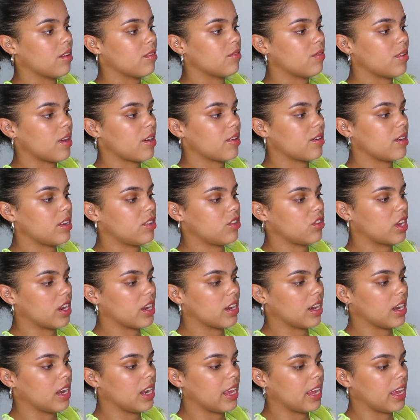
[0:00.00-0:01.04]
very
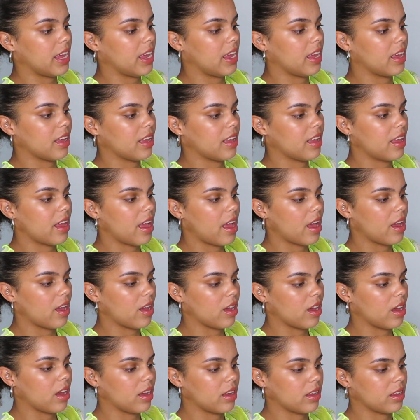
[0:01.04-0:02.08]
gently
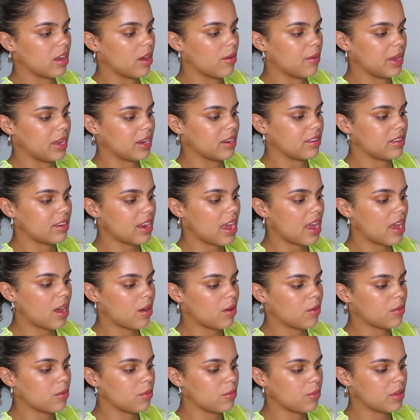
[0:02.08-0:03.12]
going
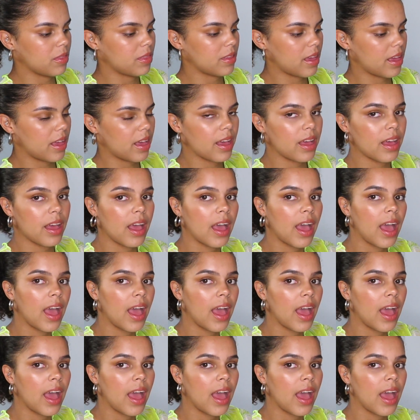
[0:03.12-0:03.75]
down with it,